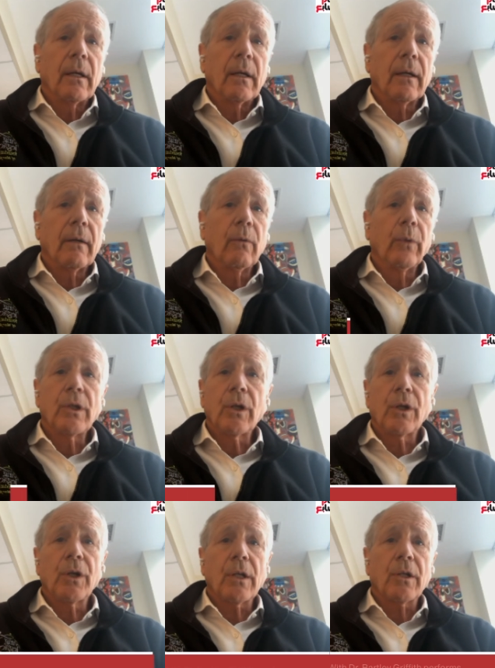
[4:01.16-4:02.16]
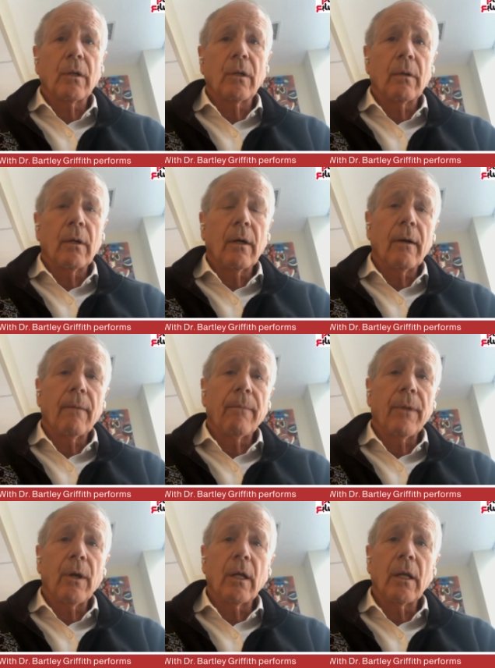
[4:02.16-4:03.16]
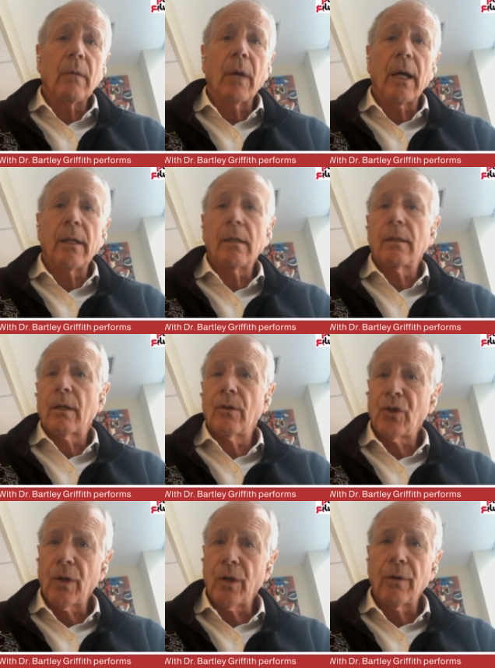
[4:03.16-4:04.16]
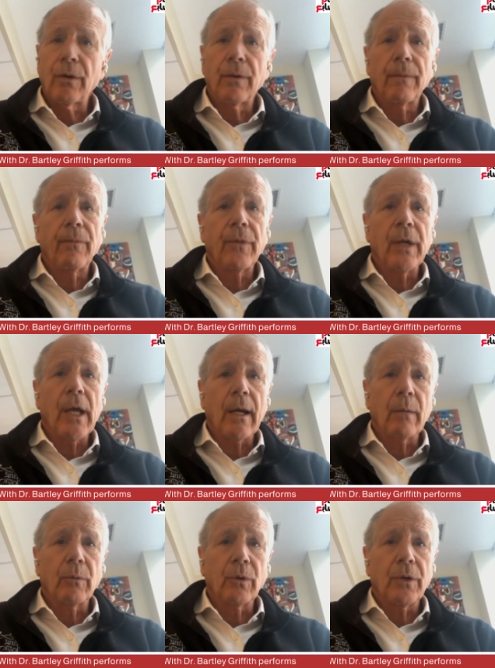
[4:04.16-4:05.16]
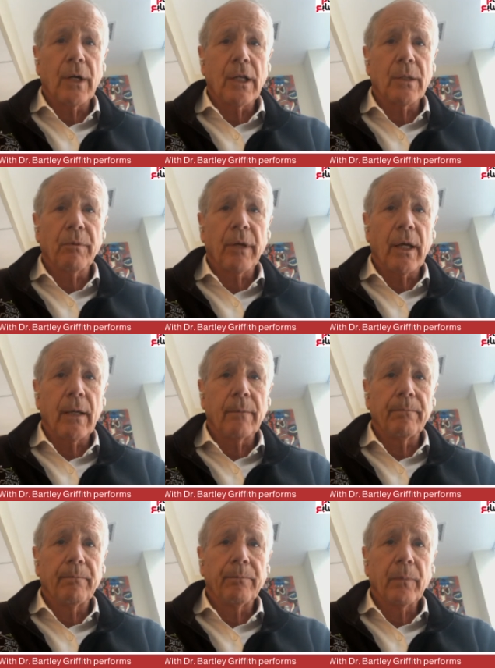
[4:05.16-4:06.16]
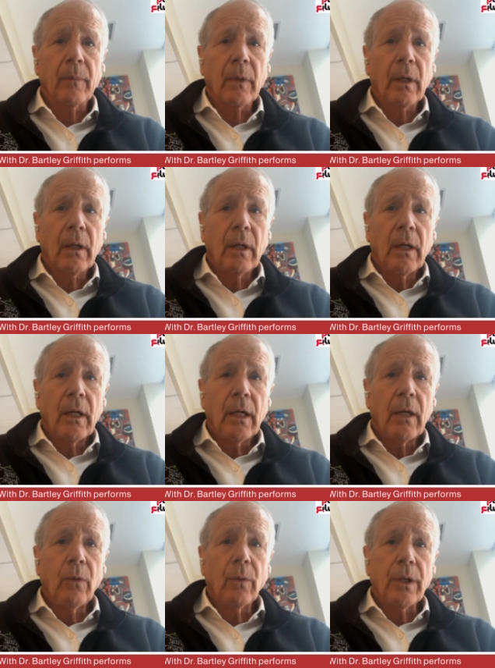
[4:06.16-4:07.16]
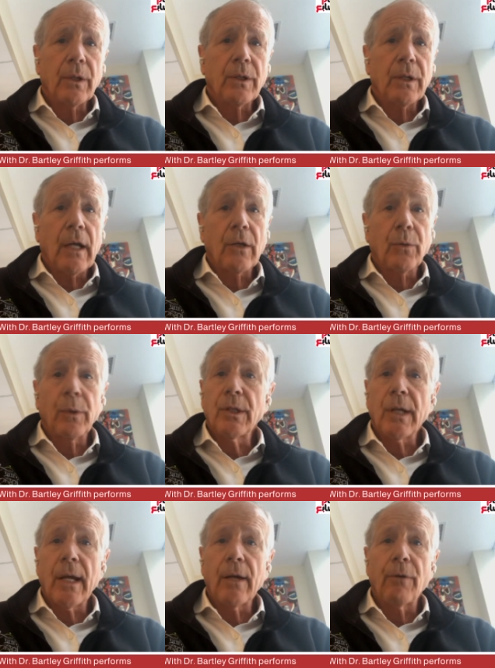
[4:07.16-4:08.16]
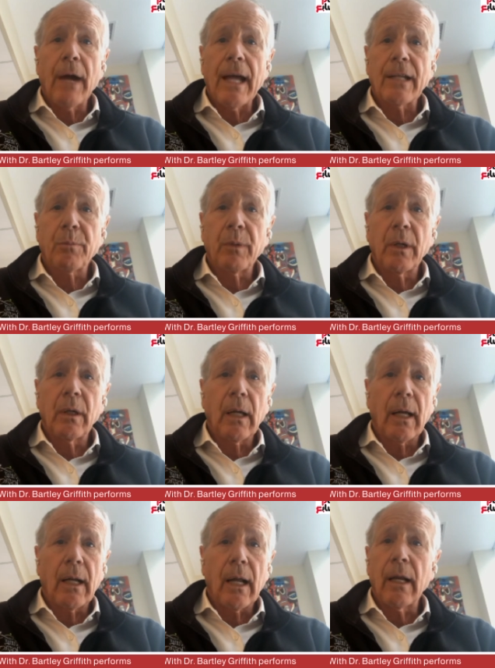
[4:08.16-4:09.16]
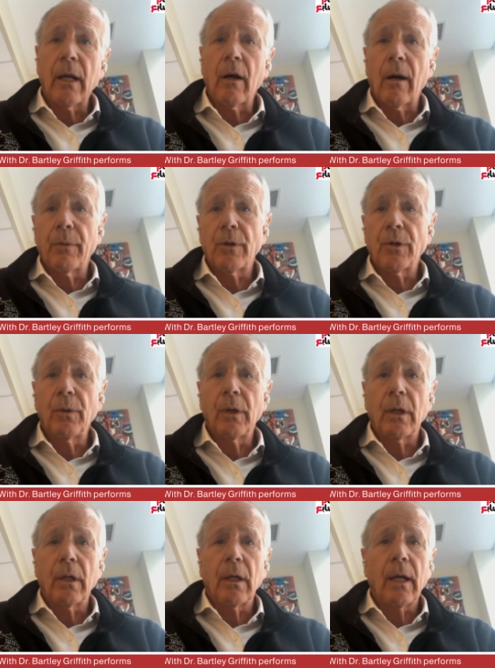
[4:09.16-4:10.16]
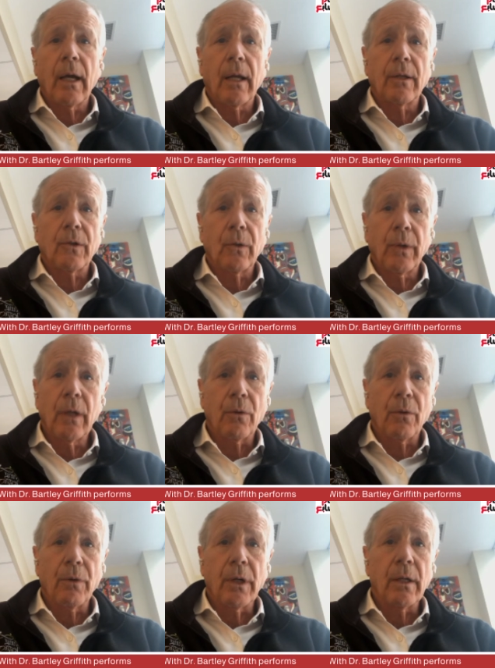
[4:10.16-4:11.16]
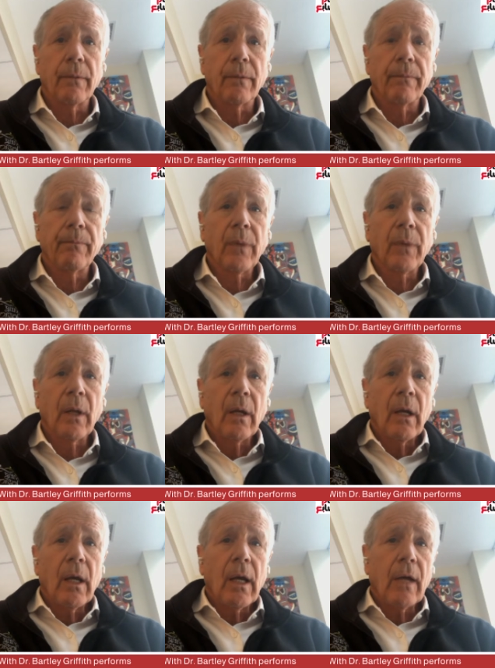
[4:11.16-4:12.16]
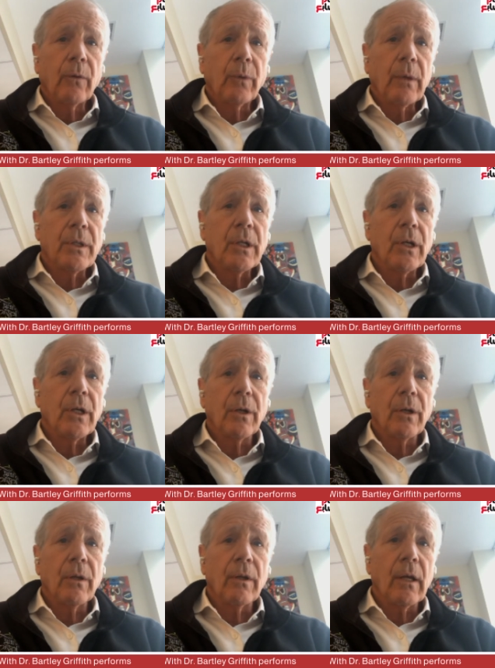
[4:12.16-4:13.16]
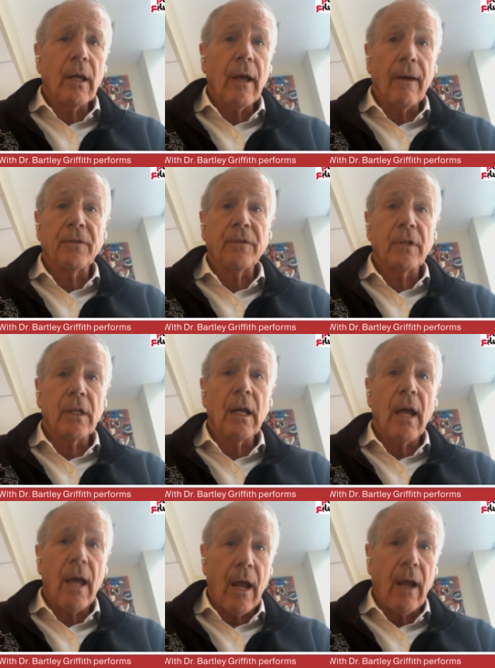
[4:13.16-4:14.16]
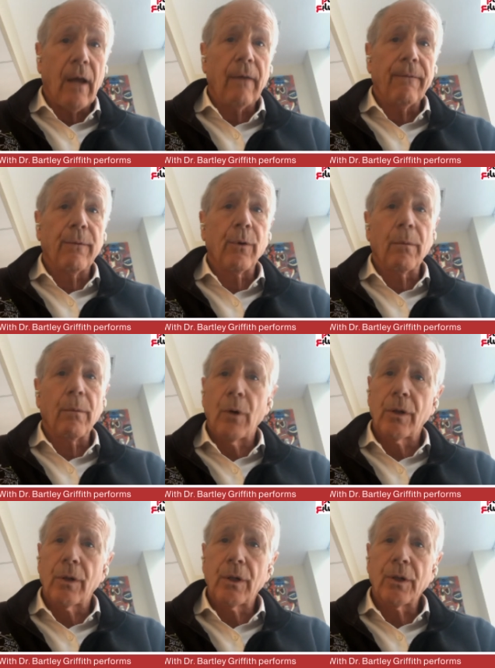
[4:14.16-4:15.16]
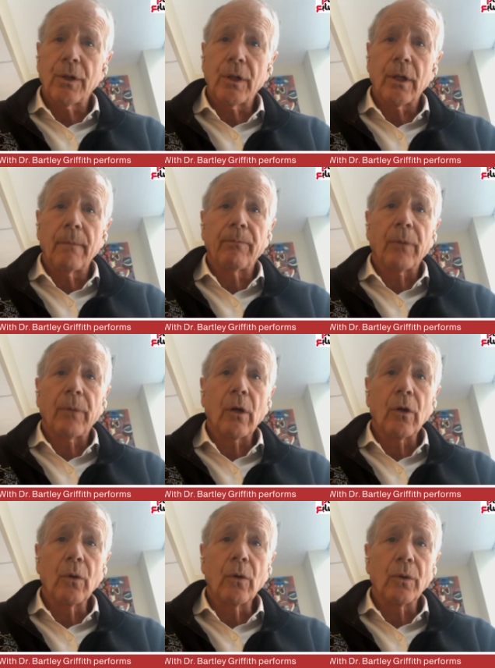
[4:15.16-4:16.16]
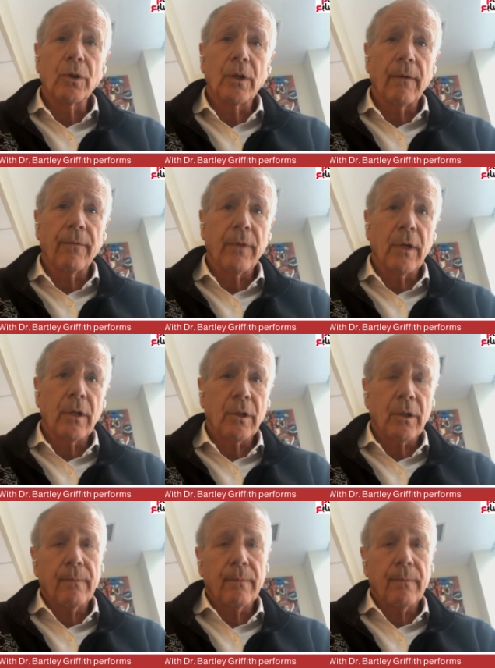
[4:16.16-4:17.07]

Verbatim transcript: uh, we suggested uh, that he might consider the animal transplant. He was, as we say, grasping at any opportunity, and so he agreed. And we petitioned the F D A for emergency use of this